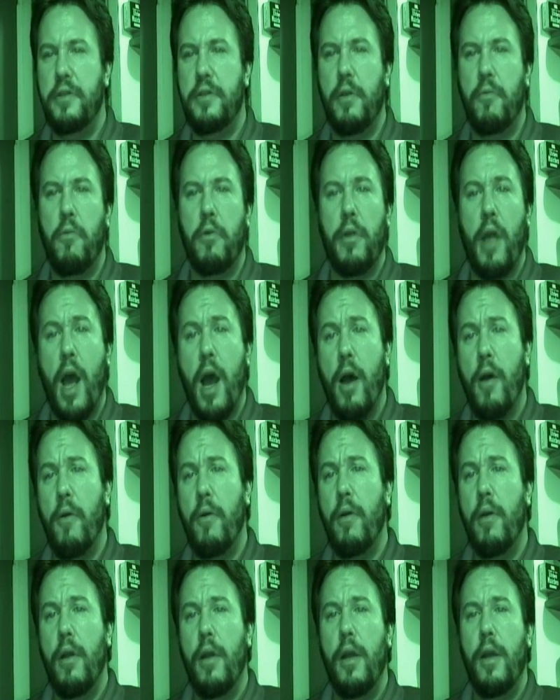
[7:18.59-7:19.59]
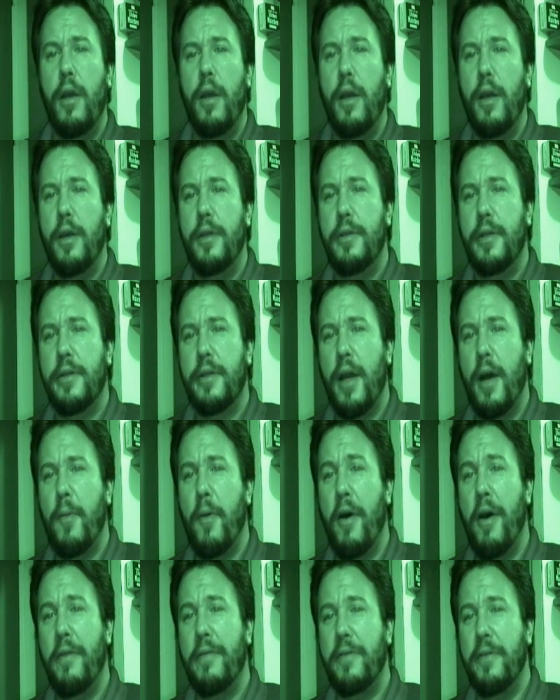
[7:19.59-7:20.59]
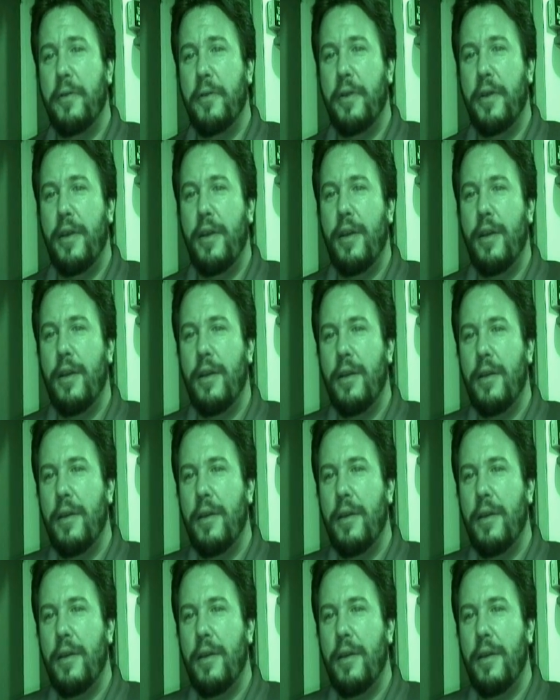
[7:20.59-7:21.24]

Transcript: He said, well now, he says, I'm off duty,